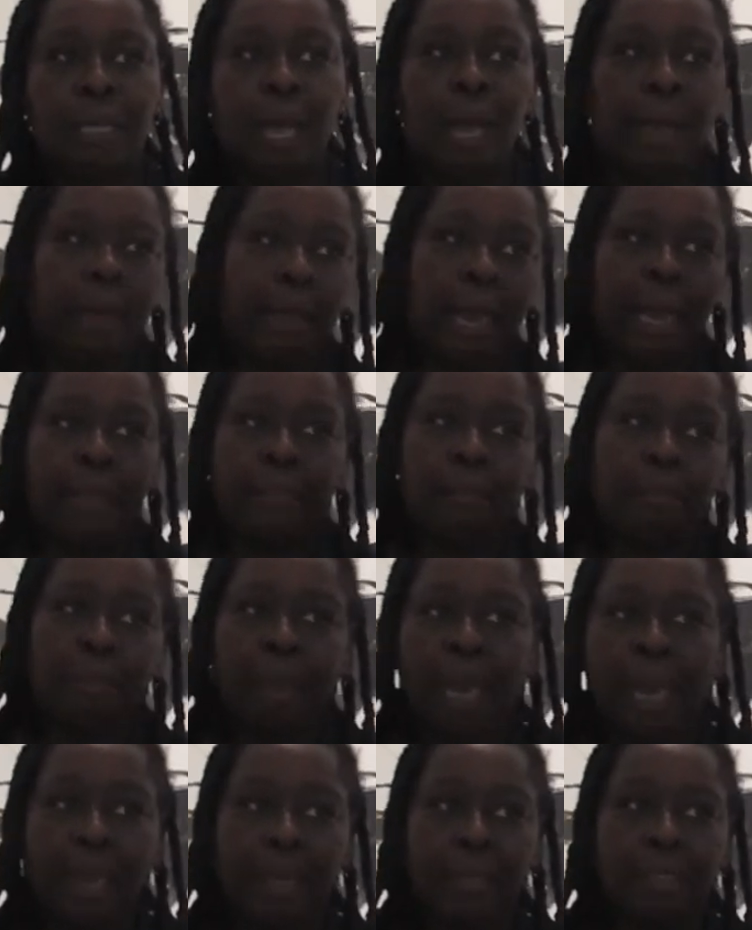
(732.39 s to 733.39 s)
at the
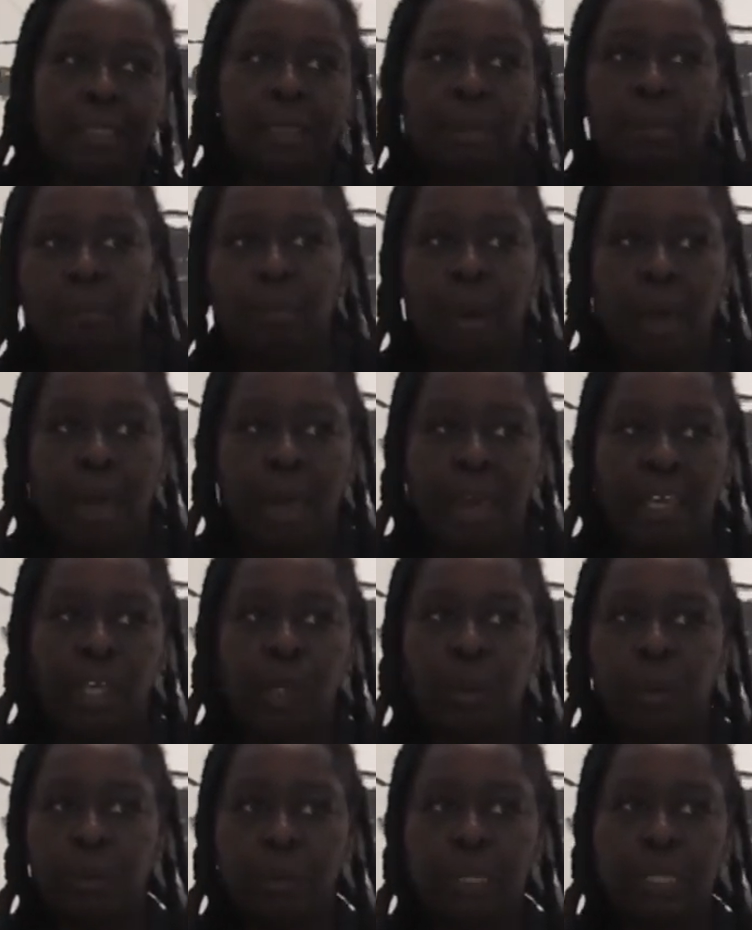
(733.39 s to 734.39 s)
back somewhere,
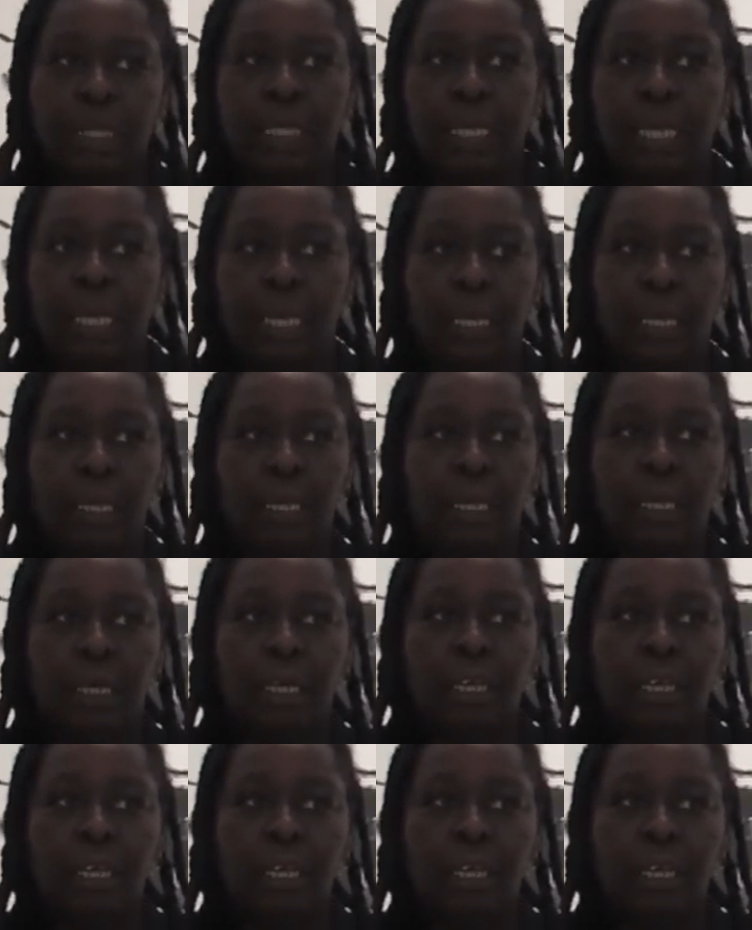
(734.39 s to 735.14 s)
you will see